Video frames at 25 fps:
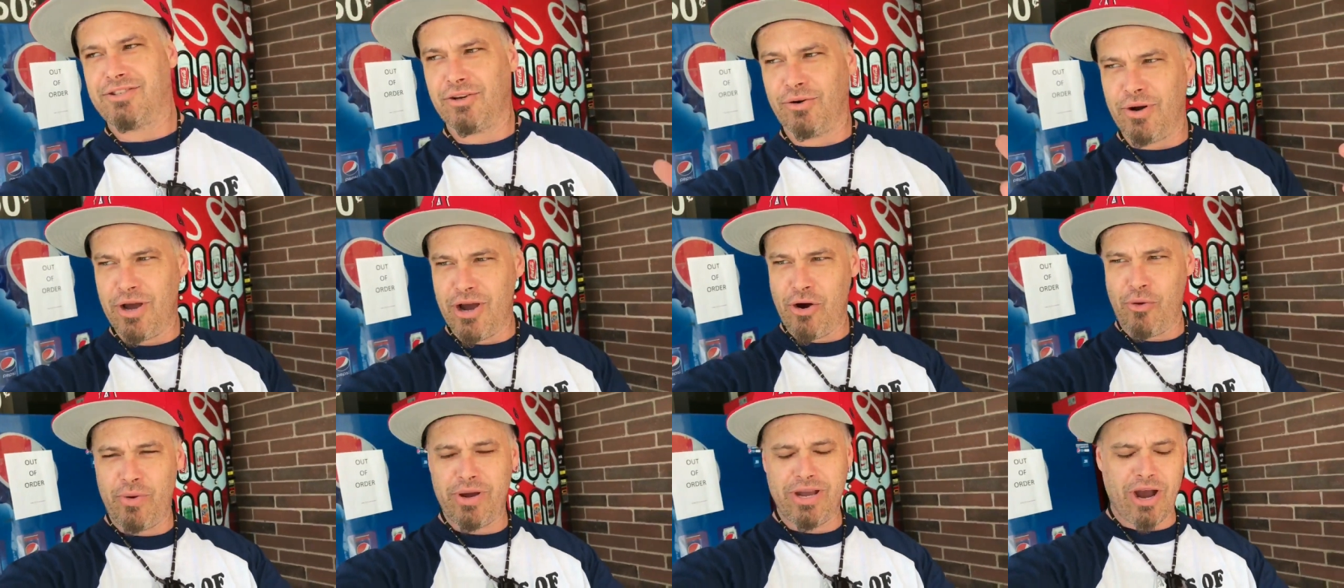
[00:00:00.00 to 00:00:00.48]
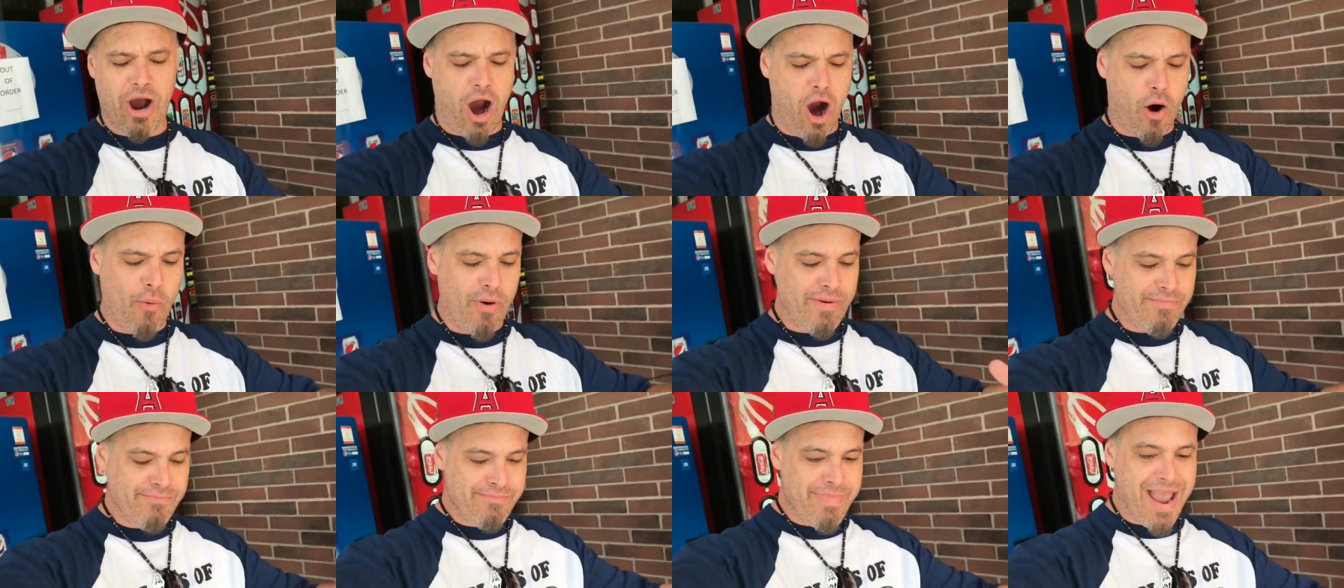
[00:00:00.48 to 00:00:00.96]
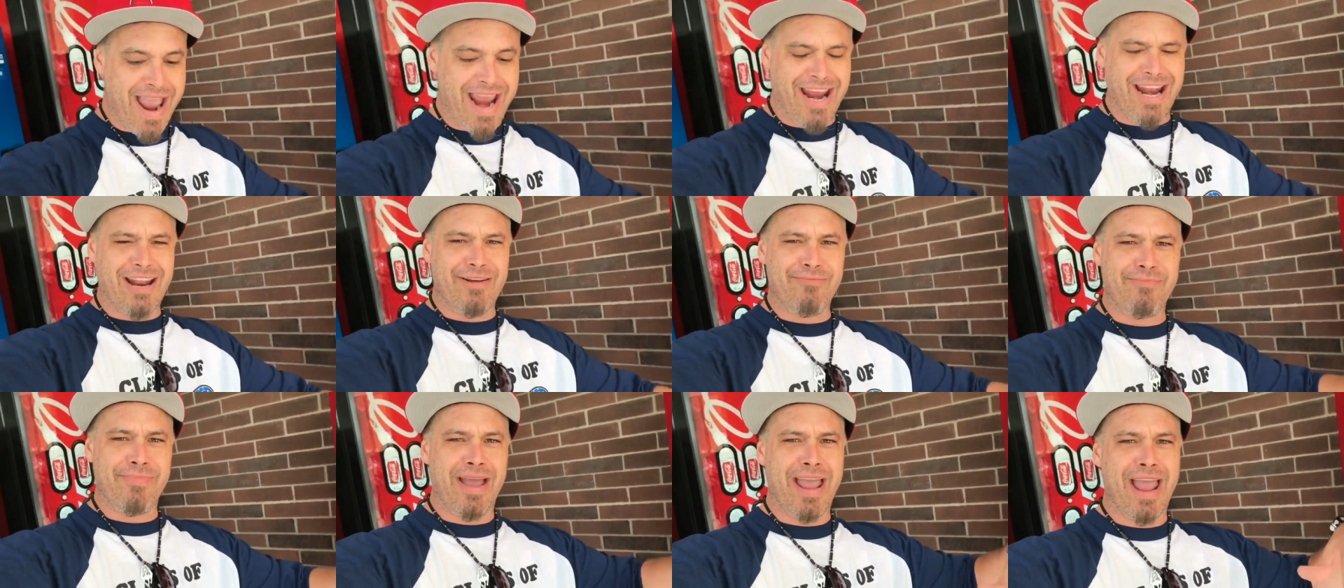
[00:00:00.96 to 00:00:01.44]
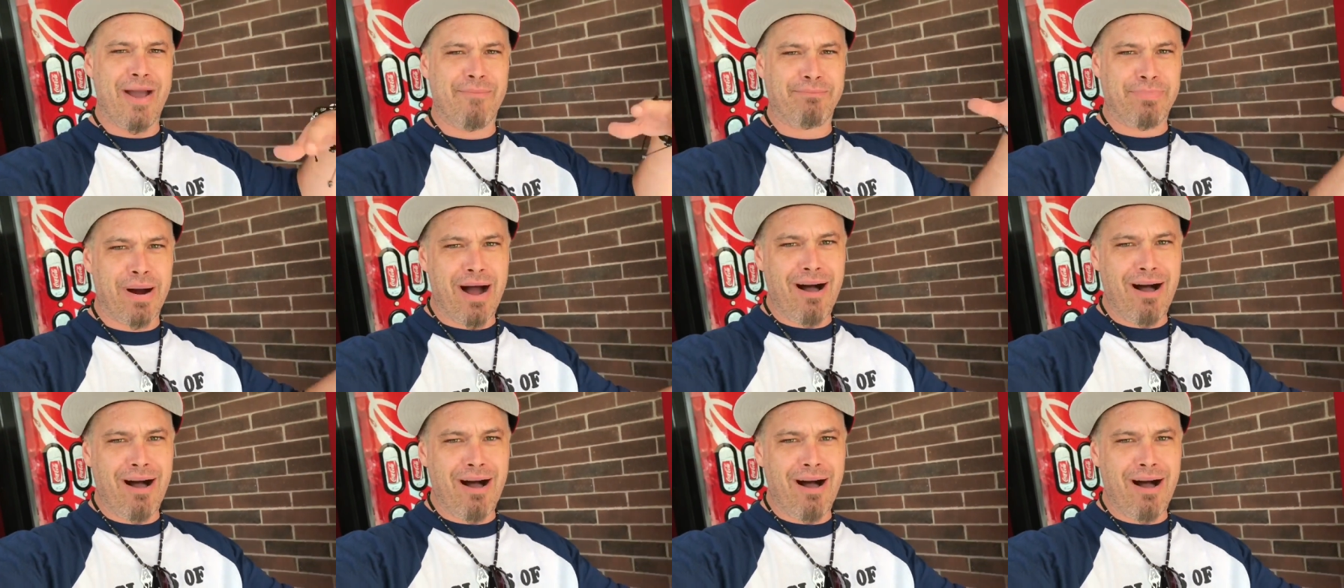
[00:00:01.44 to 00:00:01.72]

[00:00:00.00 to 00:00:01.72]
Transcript: So here we are, we made it, man.